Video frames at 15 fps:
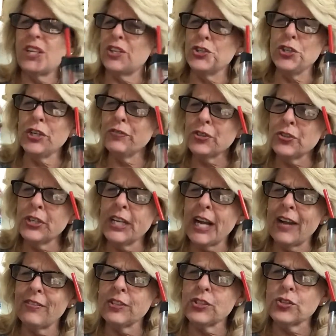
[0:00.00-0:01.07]
Do you ever drink out
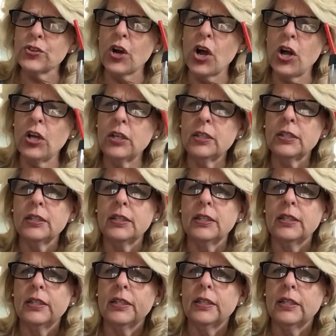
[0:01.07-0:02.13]
of a straw?
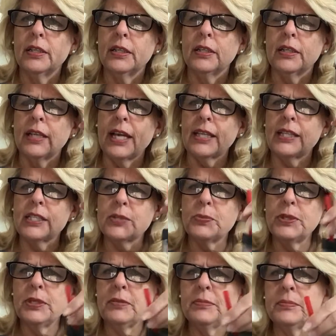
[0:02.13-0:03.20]
Like this one?